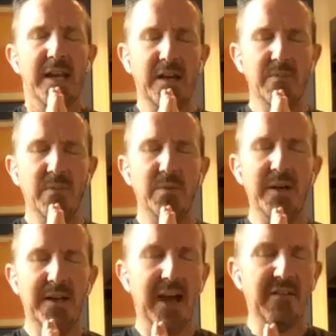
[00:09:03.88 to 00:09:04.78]
Take a
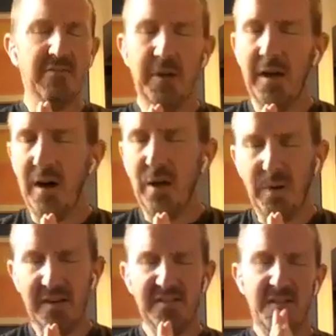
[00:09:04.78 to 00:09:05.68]
moment, as we
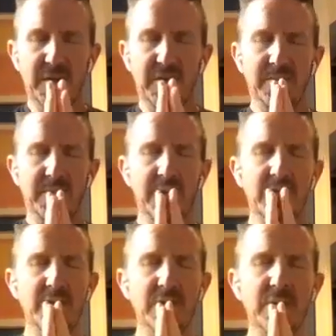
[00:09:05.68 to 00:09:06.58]
always do,
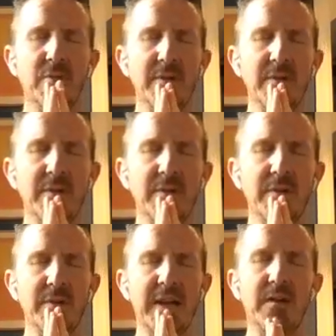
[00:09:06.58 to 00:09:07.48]
to create a
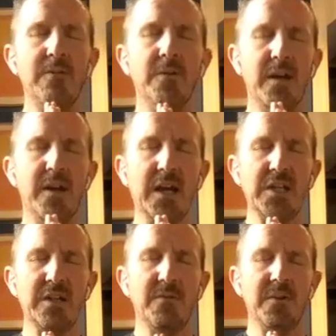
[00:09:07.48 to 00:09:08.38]
meaningful
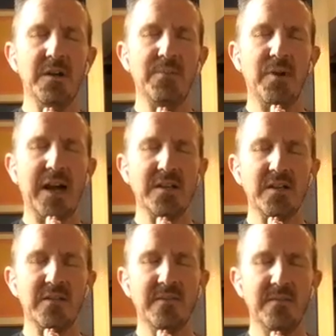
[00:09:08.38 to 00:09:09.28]
connection for your
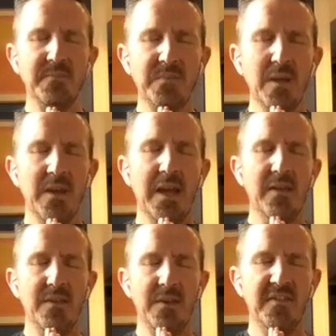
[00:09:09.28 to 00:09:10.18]
practice.
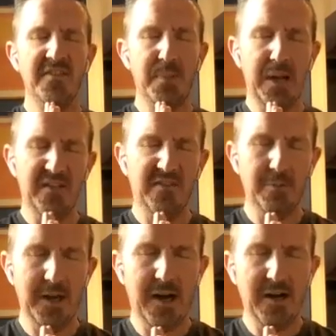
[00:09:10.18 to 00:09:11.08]
In this space,
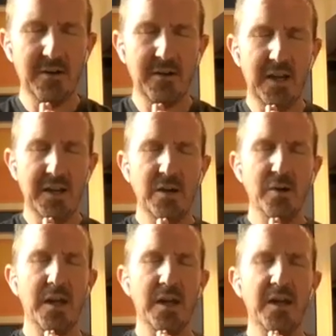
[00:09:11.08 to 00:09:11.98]
we honor that
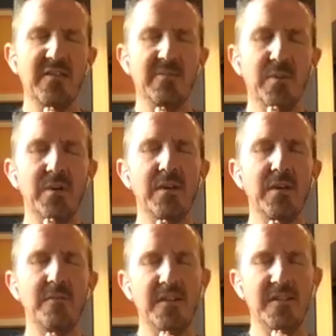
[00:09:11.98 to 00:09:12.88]
yoga is more
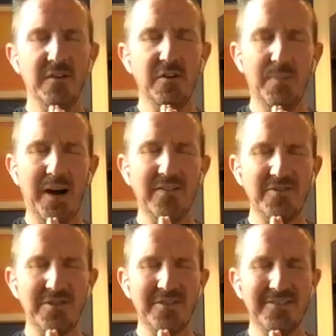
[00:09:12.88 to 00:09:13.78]
than physical
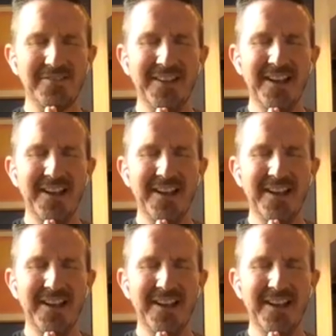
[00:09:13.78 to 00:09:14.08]
postures.